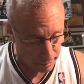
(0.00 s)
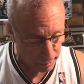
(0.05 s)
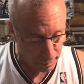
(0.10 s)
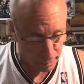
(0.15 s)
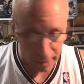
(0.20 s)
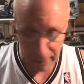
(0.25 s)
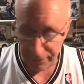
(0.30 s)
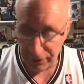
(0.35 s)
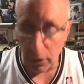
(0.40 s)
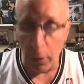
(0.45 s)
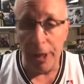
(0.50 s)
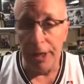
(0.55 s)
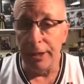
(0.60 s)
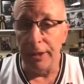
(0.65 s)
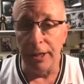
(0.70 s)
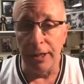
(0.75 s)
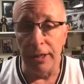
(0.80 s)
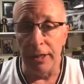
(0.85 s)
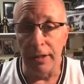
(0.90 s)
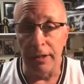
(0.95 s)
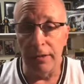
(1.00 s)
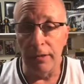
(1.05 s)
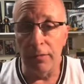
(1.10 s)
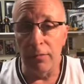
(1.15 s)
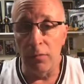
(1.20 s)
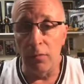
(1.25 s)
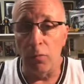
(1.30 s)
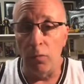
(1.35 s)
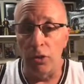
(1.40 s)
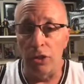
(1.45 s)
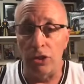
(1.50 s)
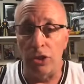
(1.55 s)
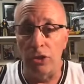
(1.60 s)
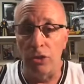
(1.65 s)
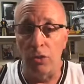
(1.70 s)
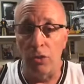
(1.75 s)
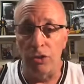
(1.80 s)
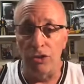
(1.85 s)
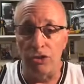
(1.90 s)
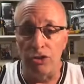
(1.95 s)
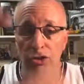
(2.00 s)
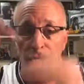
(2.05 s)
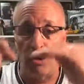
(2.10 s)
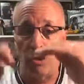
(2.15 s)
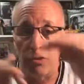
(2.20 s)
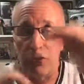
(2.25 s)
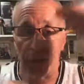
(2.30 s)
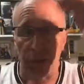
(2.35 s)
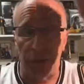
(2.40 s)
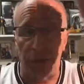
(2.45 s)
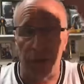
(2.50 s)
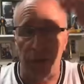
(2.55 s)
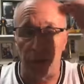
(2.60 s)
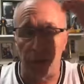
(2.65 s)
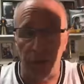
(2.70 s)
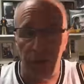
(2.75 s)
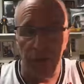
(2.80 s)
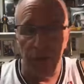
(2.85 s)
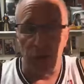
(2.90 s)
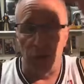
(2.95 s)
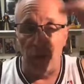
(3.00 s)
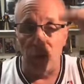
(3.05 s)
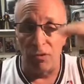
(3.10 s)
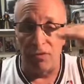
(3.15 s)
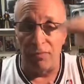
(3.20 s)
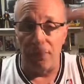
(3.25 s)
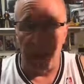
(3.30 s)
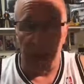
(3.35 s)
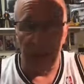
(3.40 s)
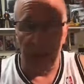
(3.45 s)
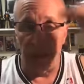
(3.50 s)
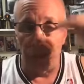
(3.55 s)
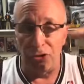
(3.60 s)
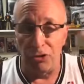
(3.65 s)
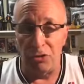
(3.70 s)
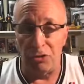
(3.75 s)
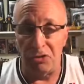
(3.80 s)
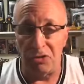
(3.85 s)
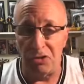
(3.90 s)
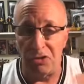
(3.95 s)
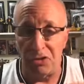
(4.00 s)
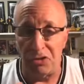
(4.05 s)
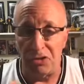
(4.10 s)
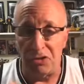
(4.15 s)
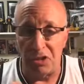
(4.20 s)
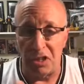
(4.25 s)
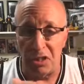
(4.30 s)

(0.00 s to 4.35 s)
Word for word: I have no idea what the North Shore and the South Shore of Massachusetts is.